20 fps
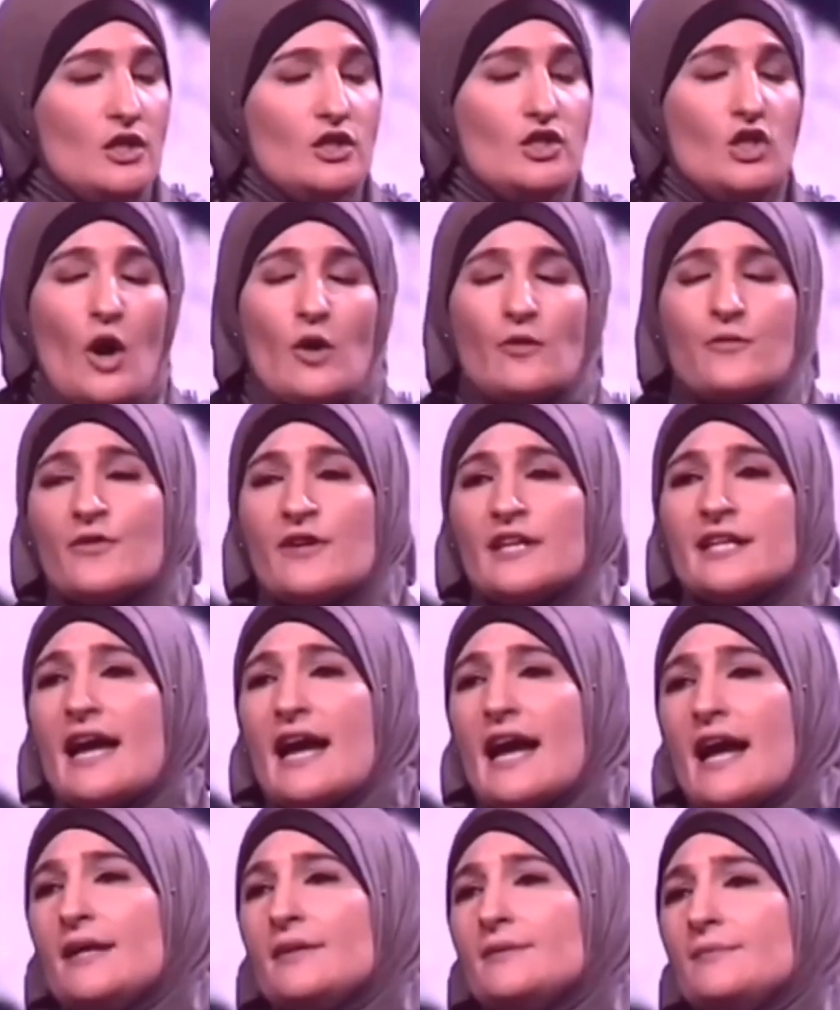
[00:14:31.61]
Don't
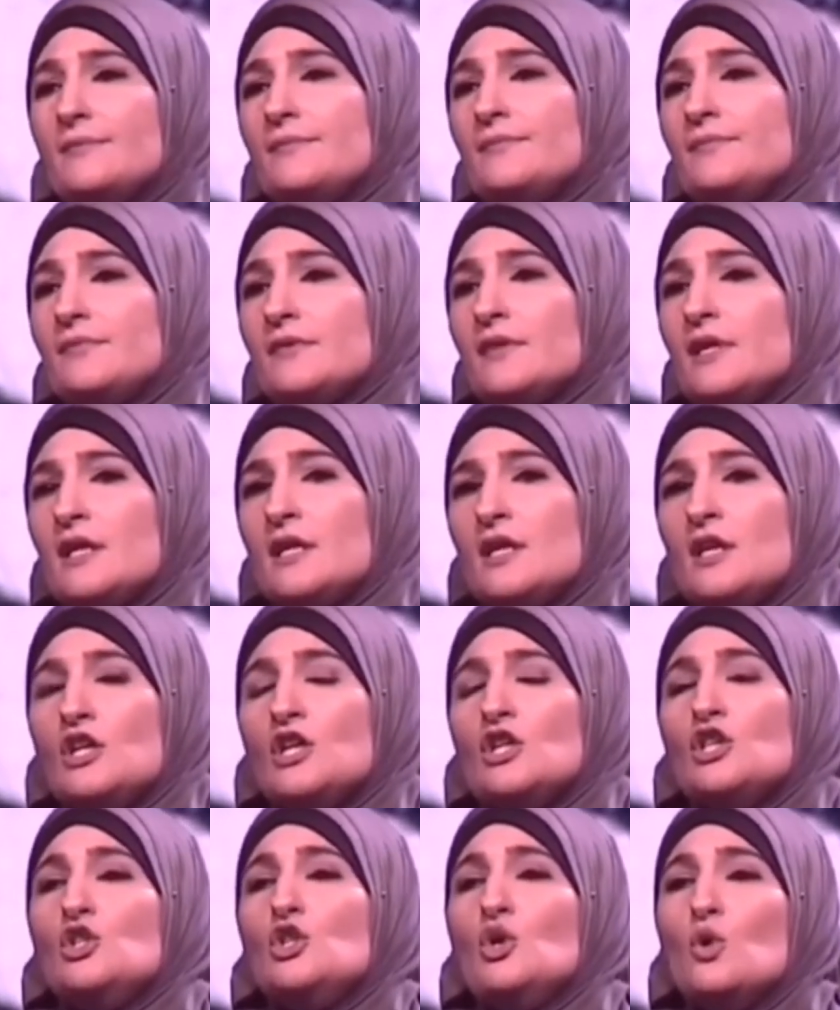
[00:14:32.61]
forget,
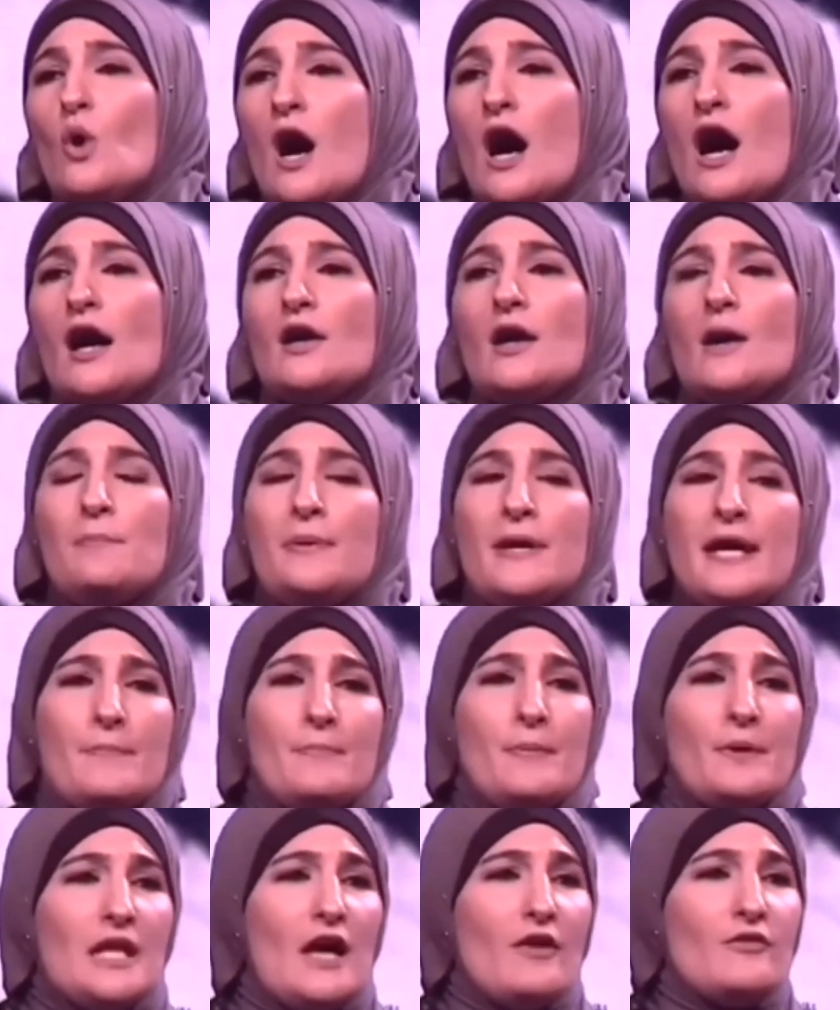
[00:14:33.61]
you are a
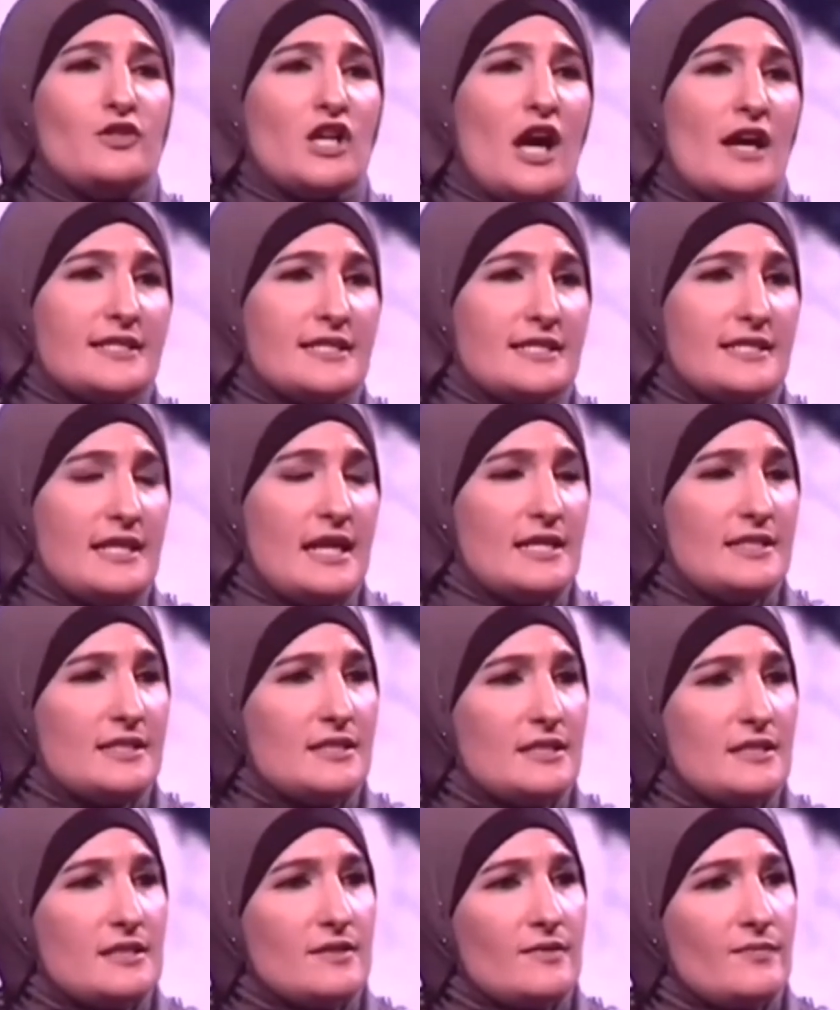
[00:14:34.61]
people of
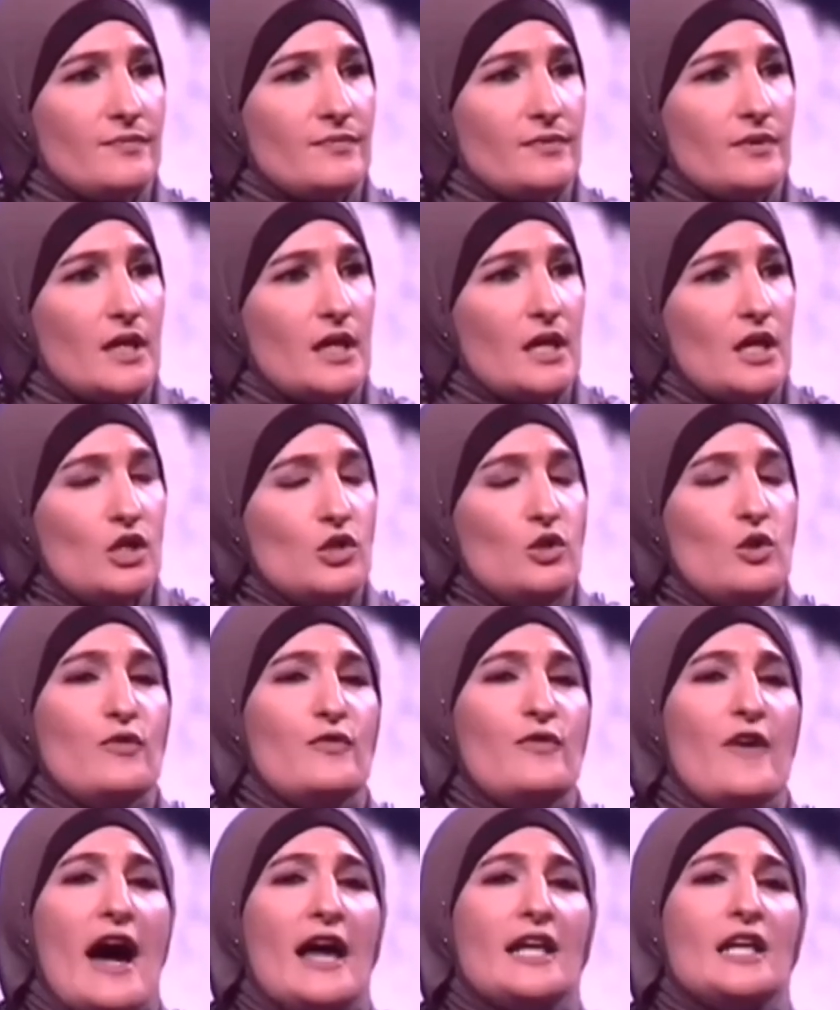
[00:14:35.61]
justice, you
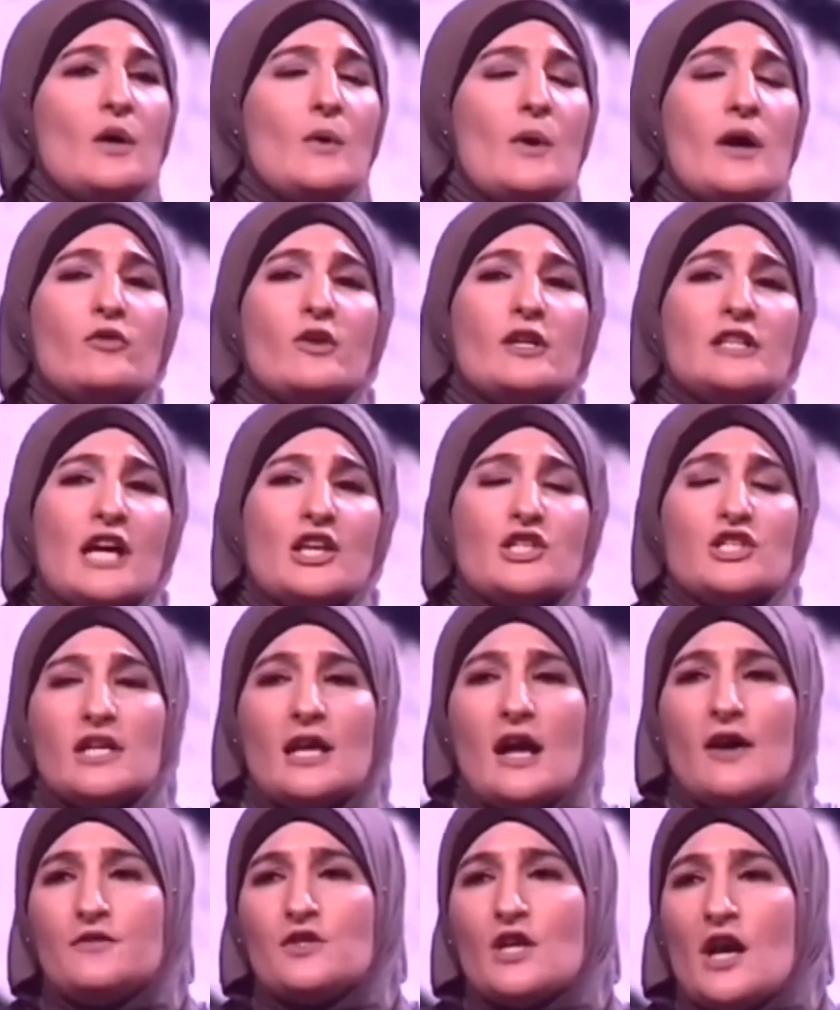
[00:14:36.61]
follow a
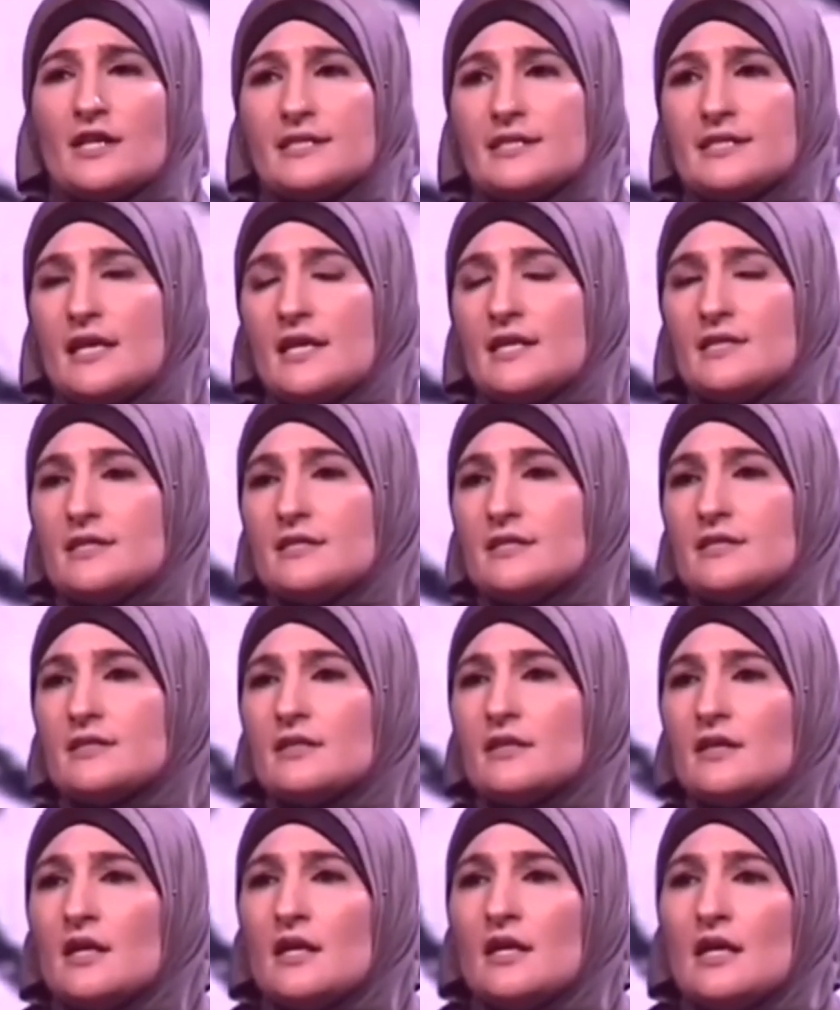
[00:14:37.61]
religion of justice,
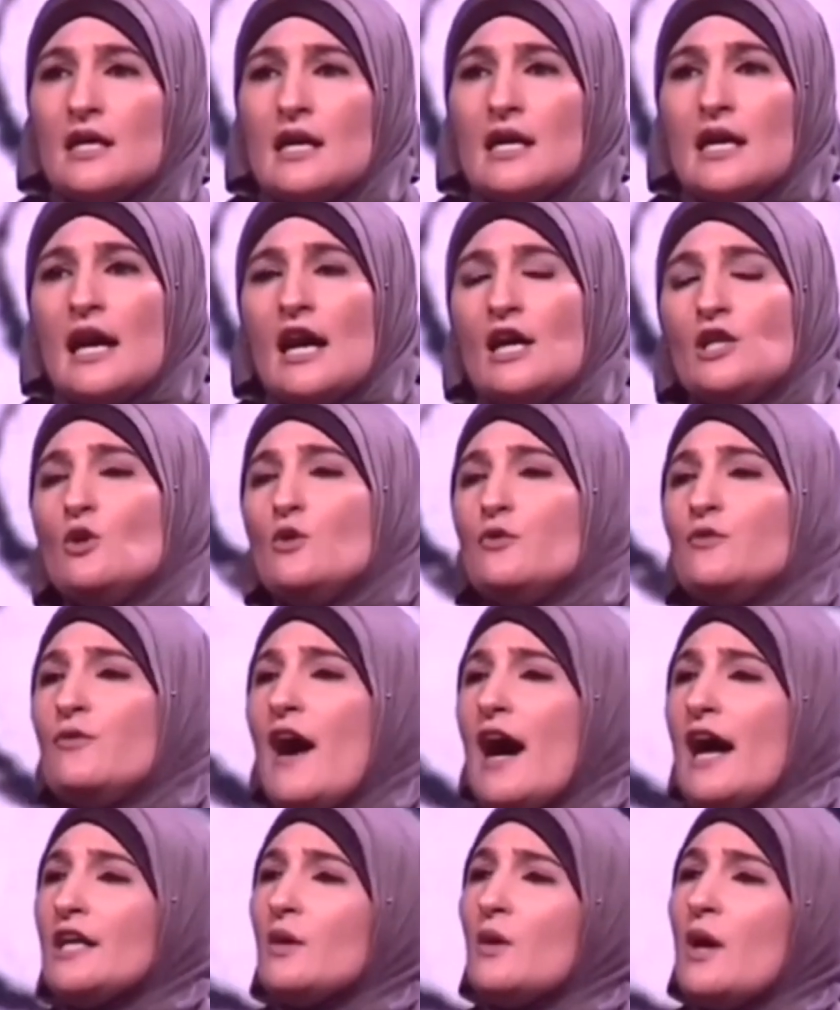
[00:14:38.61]
and you
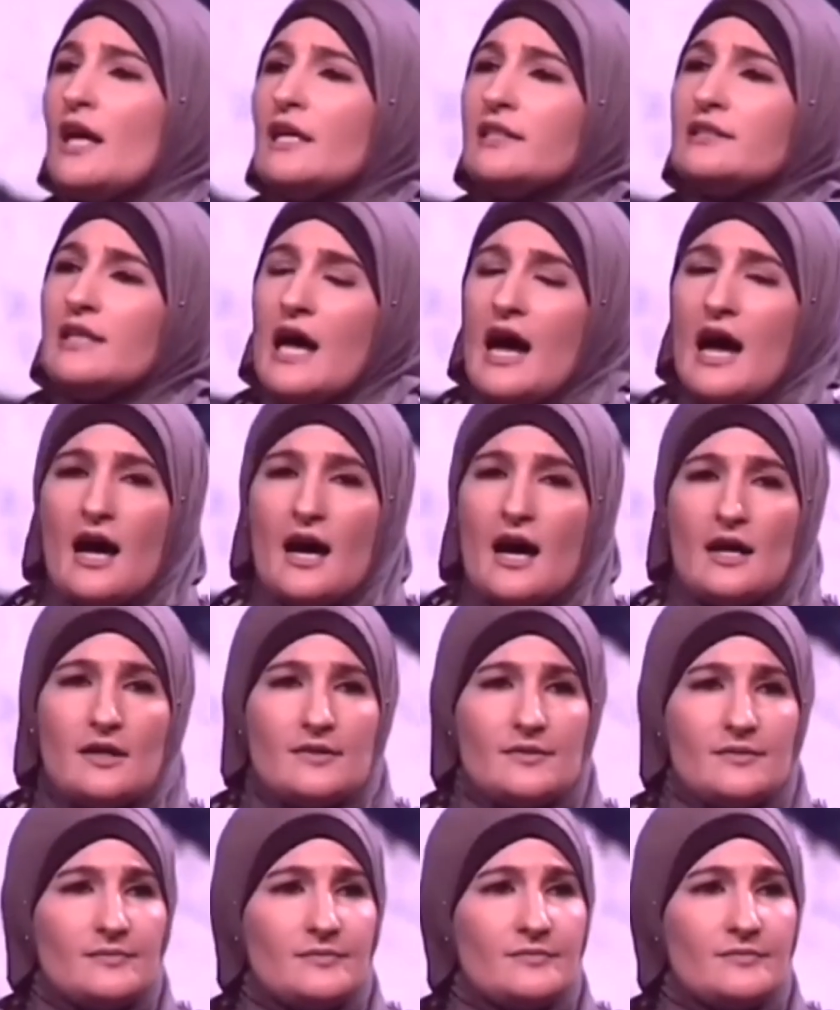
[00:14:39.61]
follow Allah,